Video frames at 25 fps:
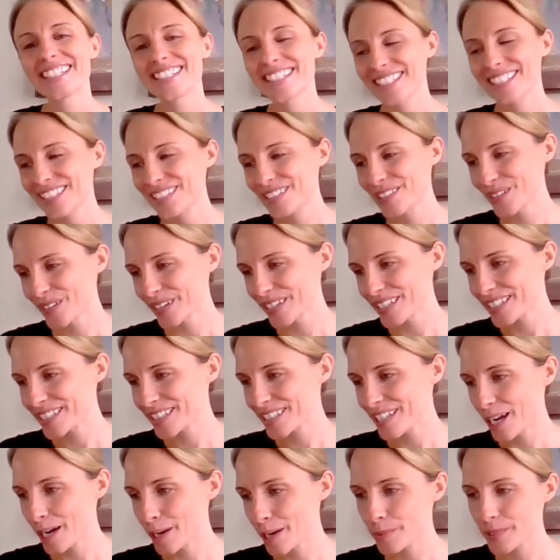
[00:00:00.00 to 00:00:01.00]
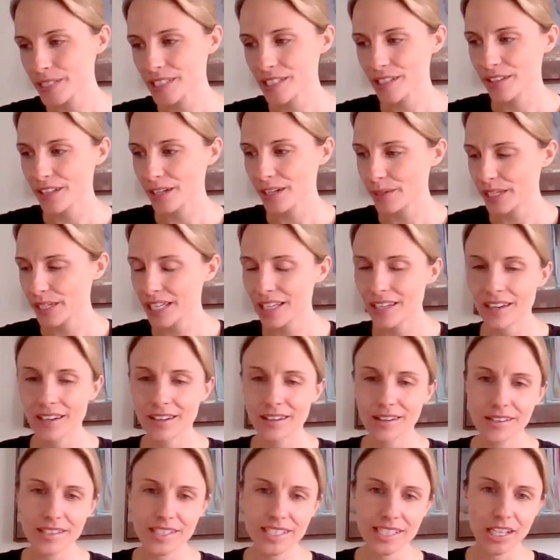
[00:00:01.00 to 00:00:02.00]
to doorsteps so that we can
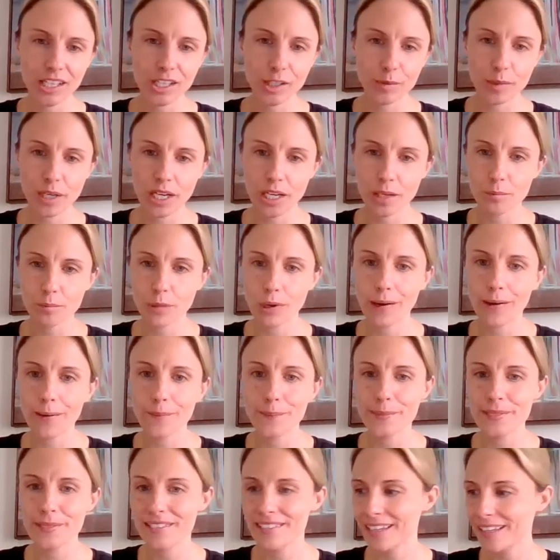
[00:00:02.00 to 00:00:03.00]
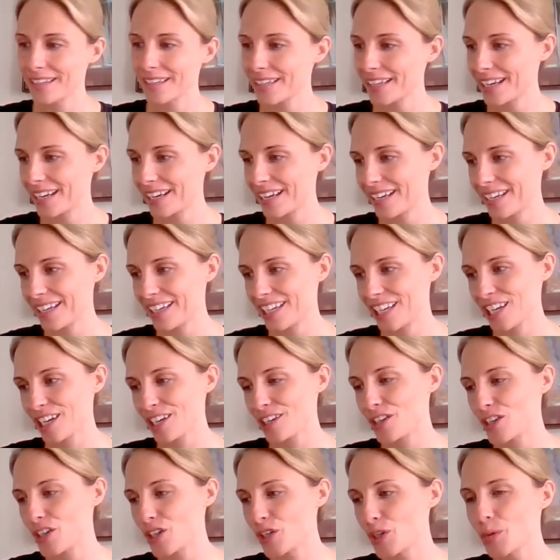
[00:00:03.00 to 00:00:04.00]
all celebrate Palm Sunday in a
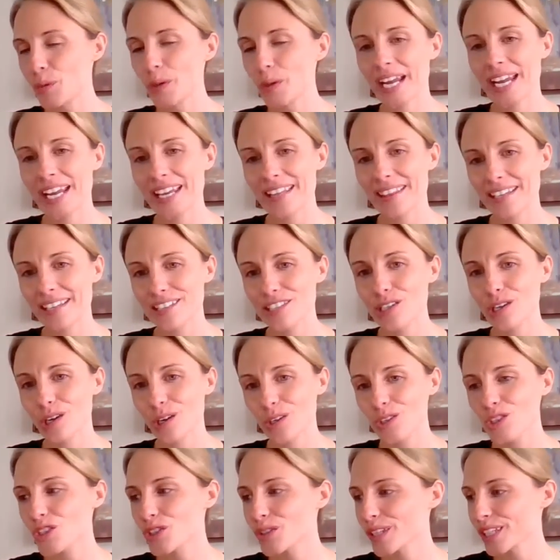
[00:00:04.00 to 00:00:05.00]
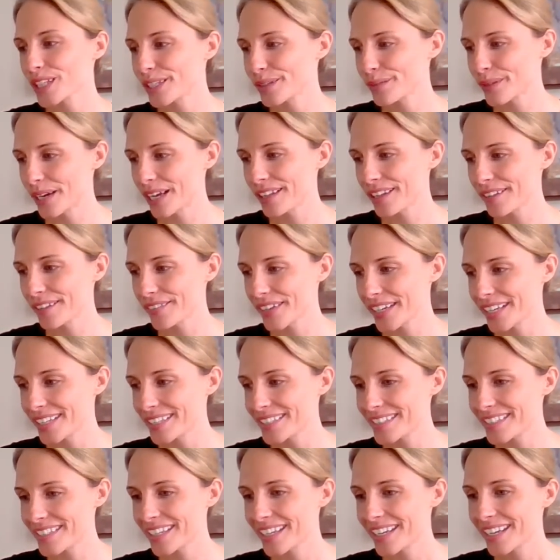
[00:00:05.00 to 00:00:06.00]
new way that's culturally
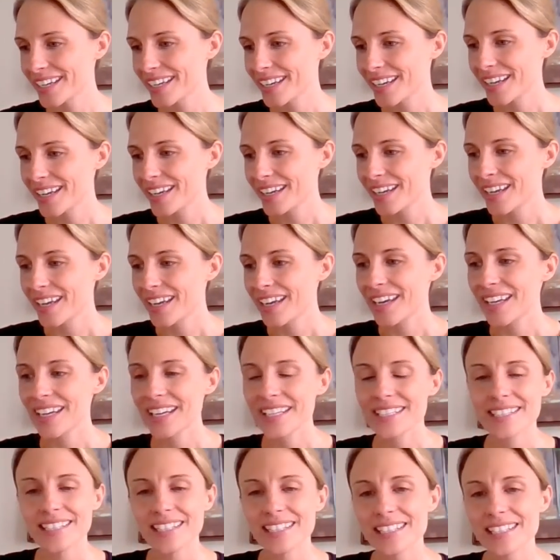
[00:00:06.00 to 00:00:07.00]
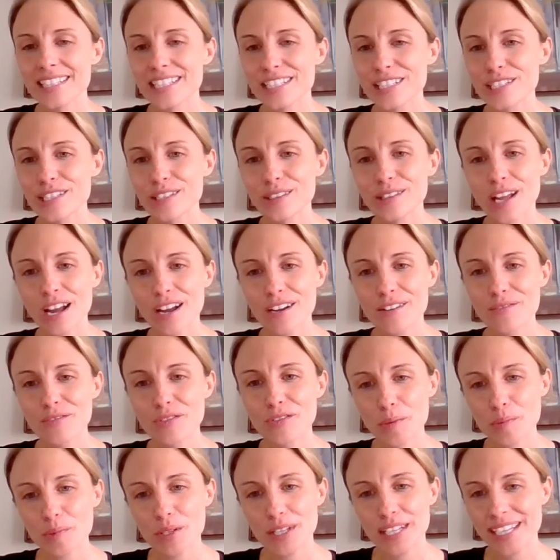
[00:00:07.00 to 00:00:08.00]
relevant. And I see this love
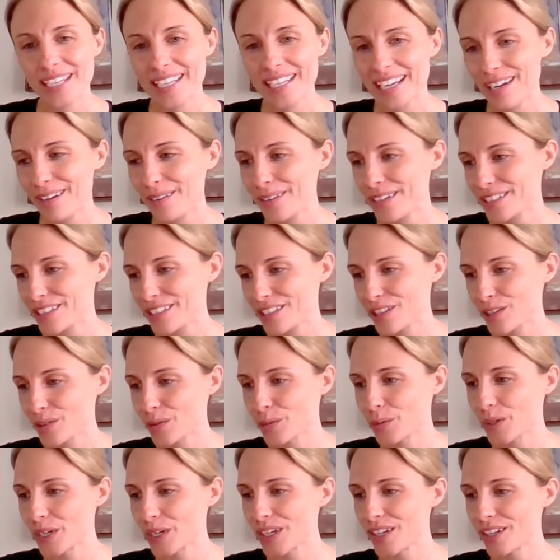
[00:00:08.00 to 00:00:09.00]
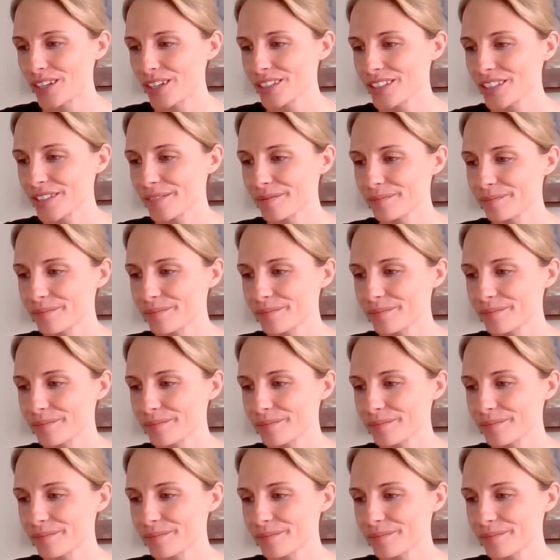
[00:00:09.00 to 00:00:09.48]
rippling out into the world.